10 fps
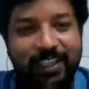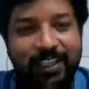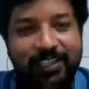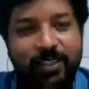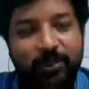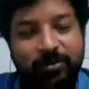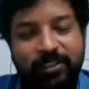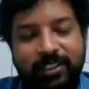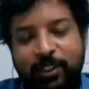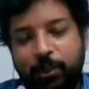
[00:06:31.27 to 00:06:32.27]
So
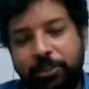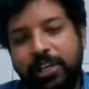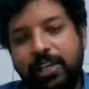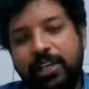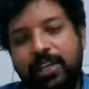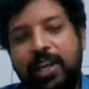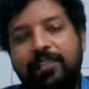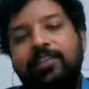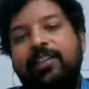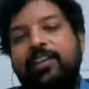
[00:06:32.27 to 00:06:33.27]
usually
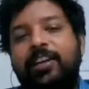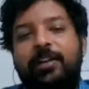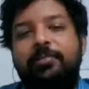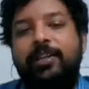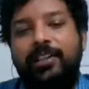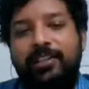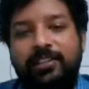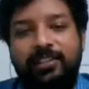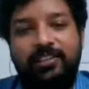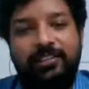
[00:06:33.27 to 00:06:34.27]
life in retirement
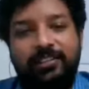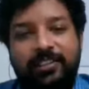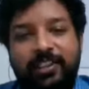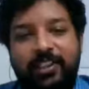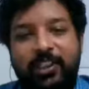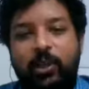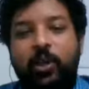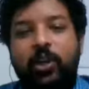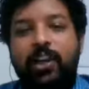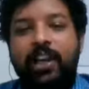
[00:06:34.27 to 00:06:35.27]
is,
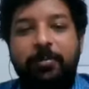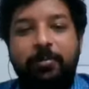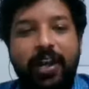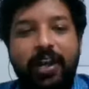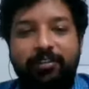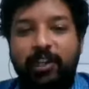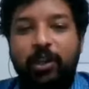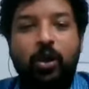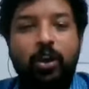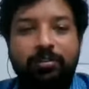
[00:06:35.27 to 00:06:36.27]
laid back for a
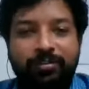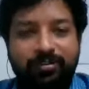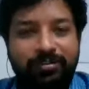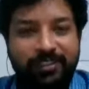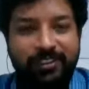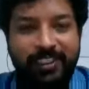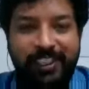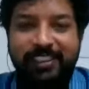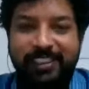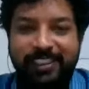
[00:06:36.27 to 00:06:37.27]
lot of
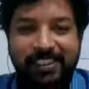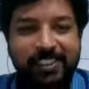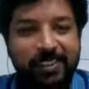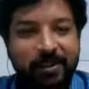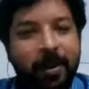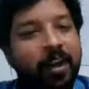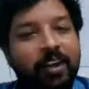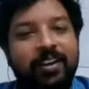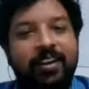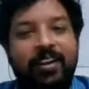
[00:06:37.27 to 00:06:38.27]
senior citizens.
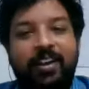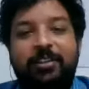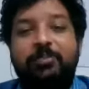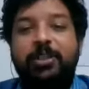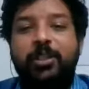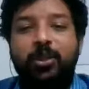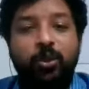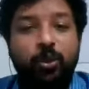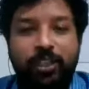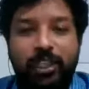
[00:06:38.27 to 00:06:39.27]
But you
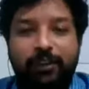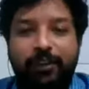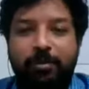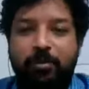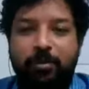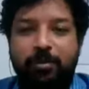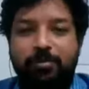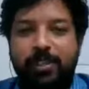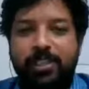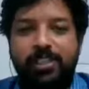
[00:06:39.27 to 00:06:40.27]
took the Living My Promise
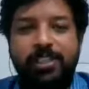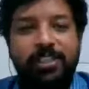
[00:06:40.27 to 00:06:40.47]
pledge,